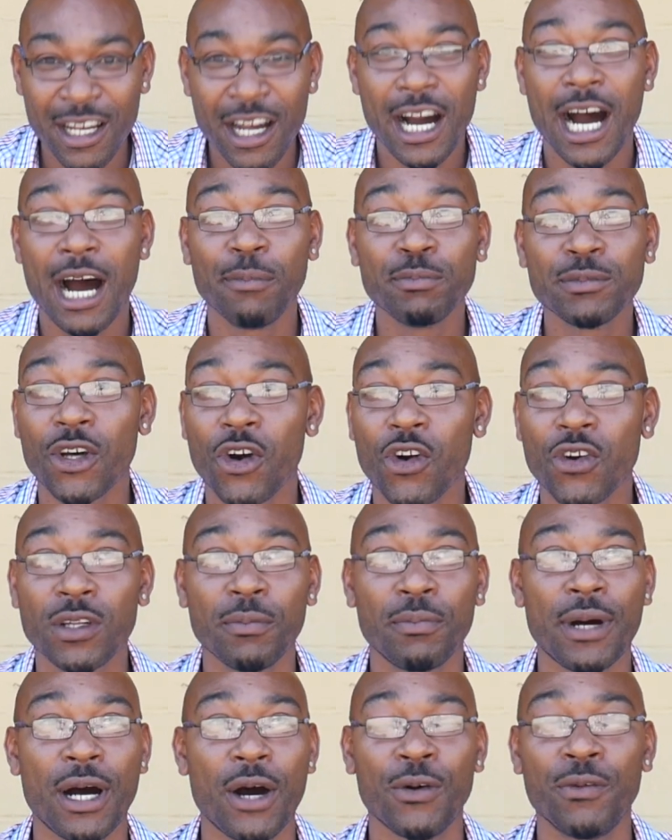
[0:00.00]
I'm talking
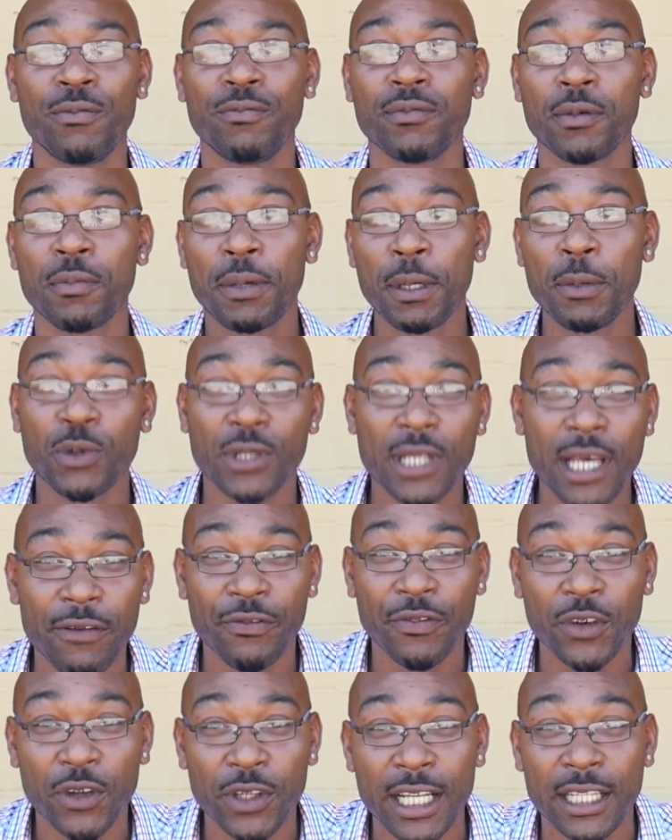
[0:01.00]
about people that
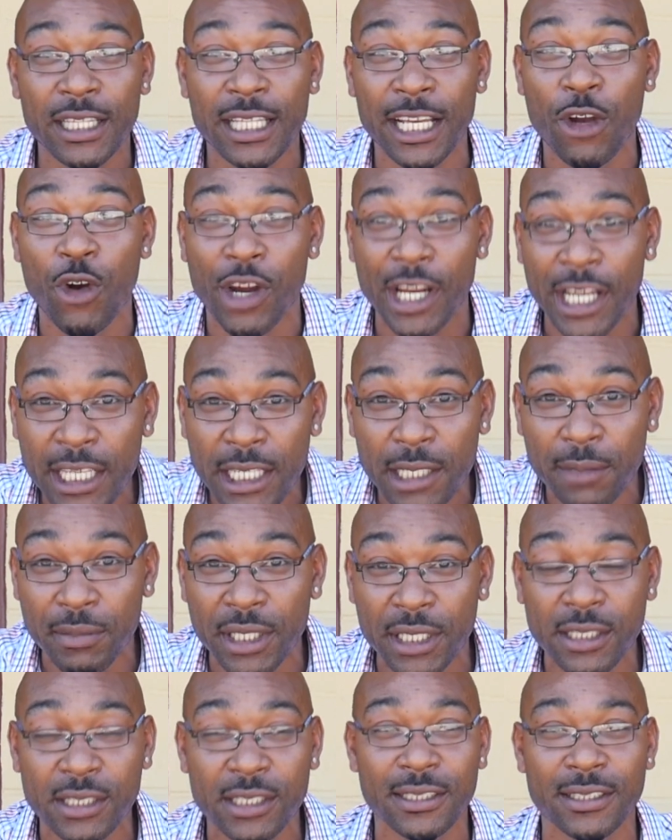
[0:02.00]
feel that they are
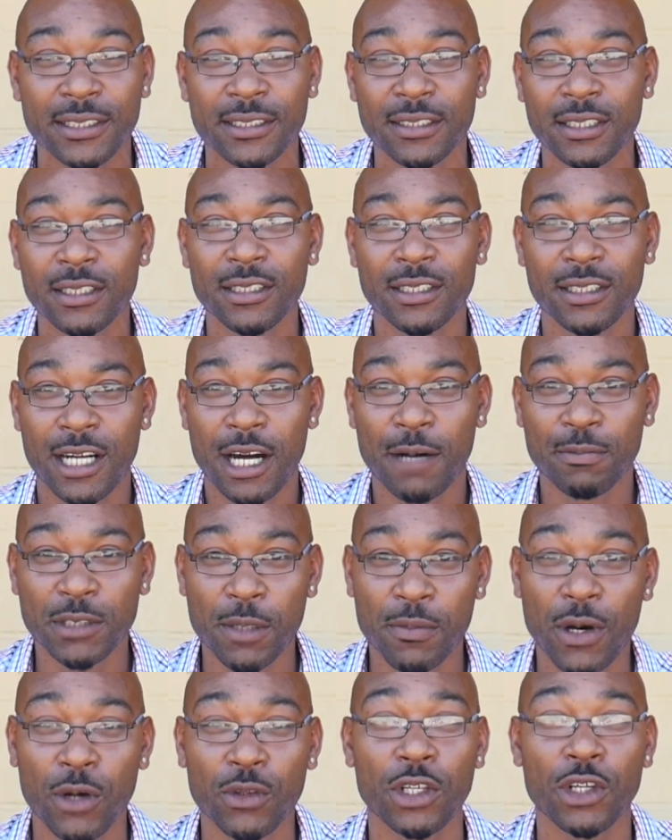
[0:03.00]
enemies. I'm
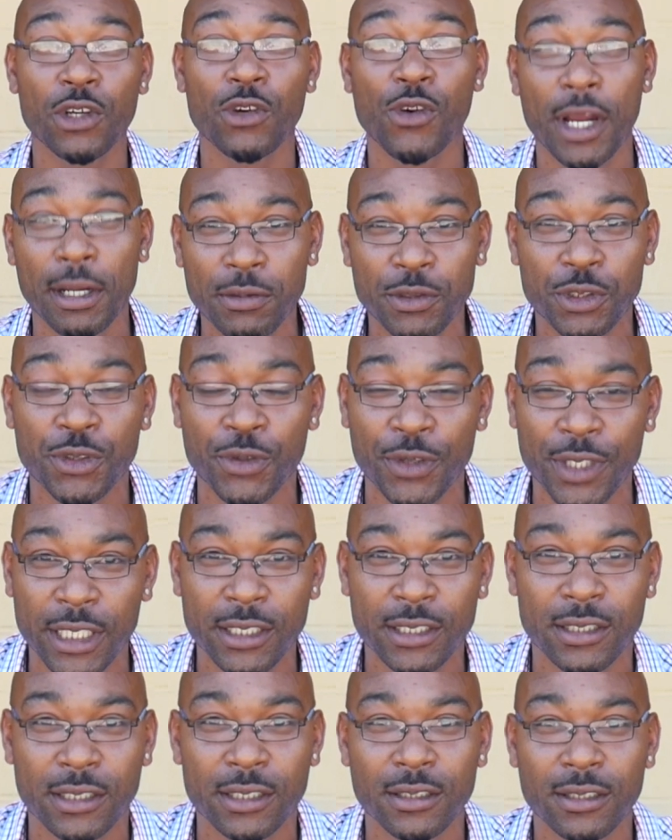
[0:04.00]
talking about the Great
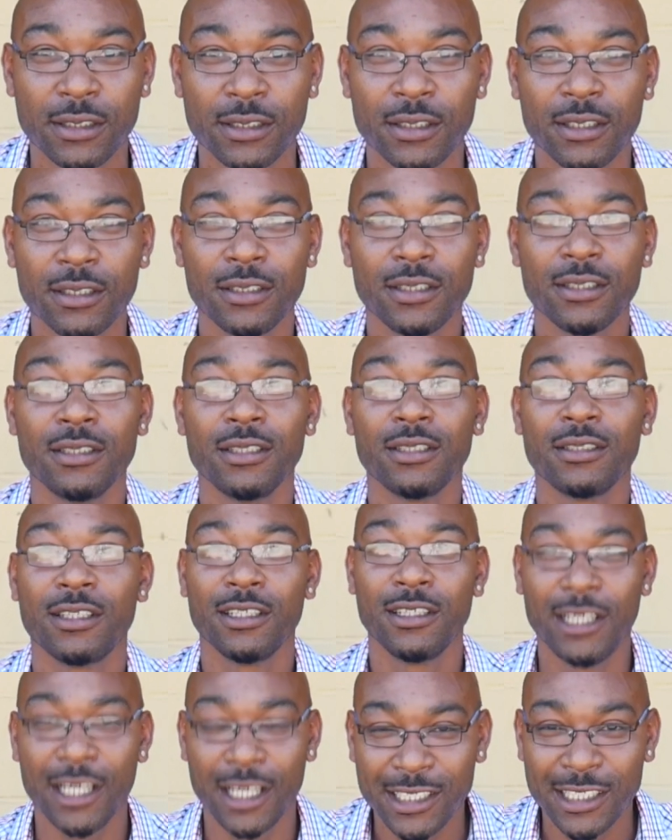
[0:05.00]
Streets,
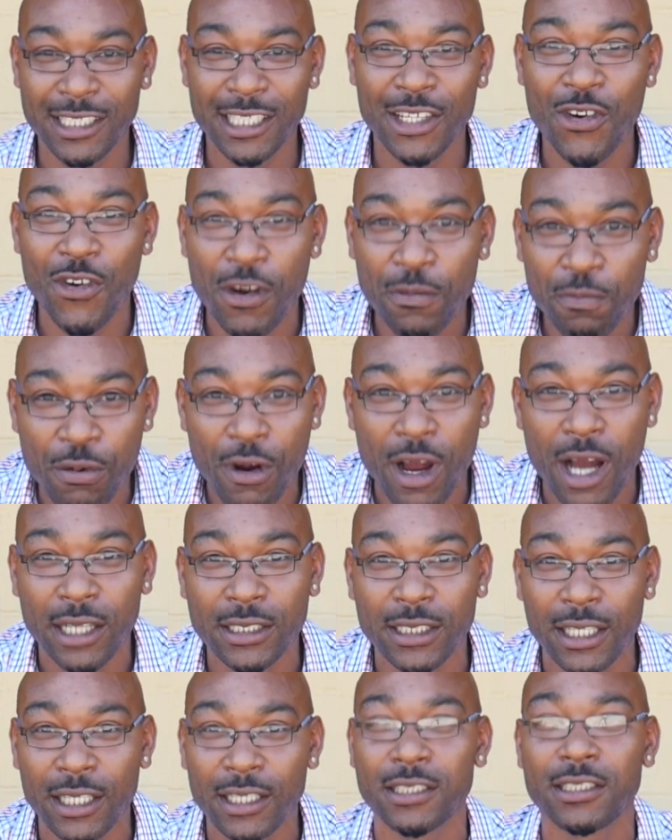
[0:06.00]
the Nixon Garden
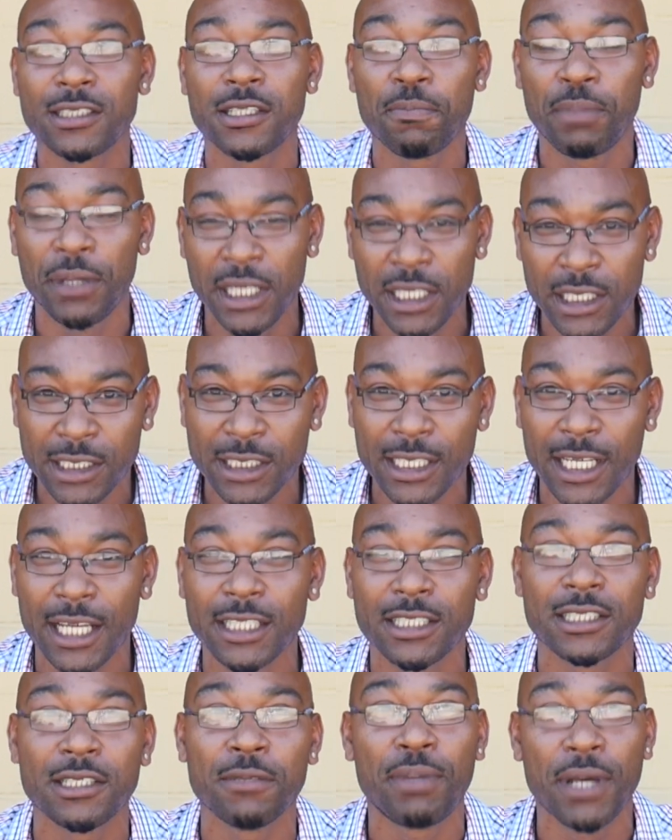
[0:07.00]
Projects, the
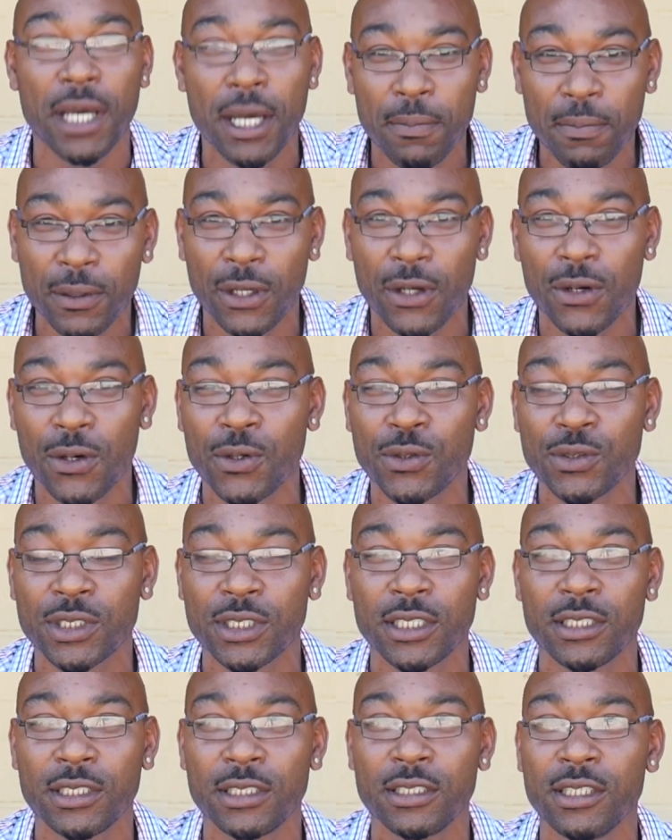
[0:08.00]
PJs, the Pueblos,
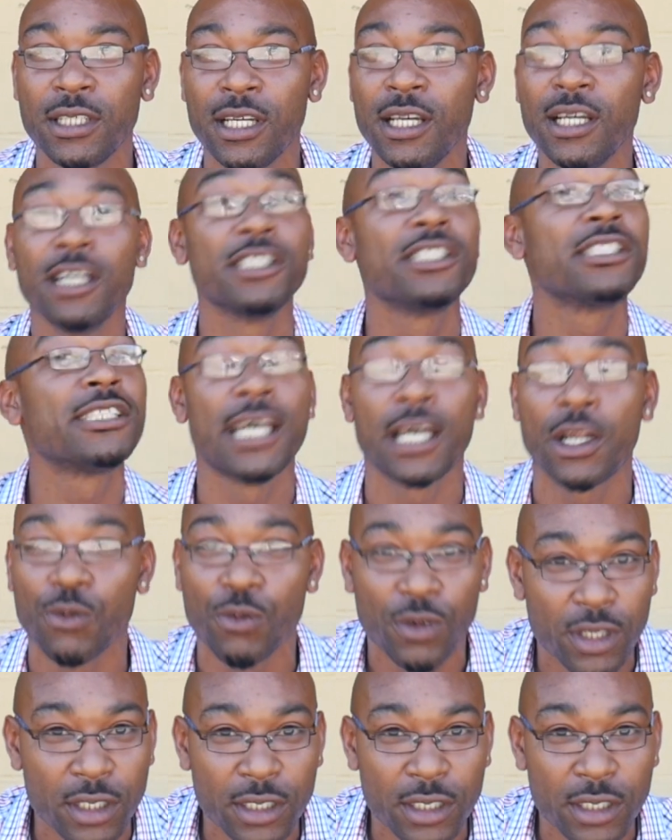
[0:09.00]
etc.